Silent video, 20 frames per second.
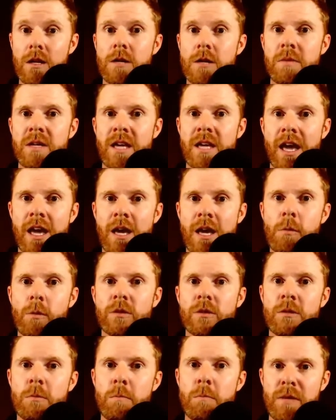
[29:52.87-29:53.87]
be able
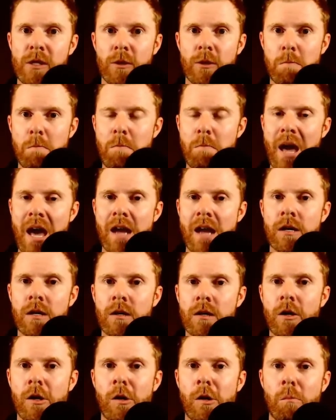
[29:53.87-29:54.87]
to build better,